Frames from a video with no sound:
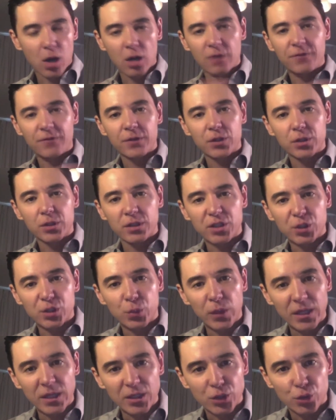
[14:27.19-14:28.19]
artificially
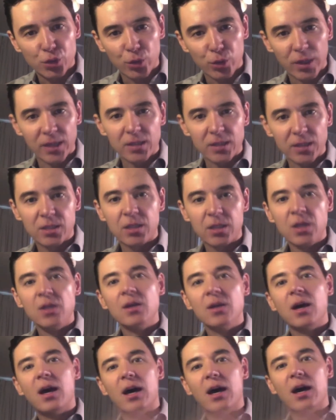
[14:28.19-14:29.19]
sweetened drinks
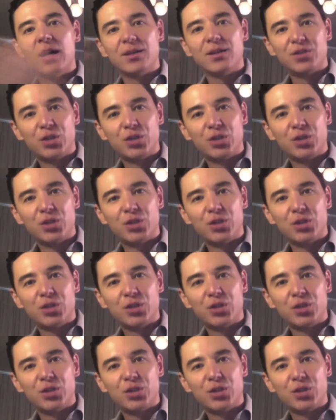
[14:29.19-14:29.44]
uh,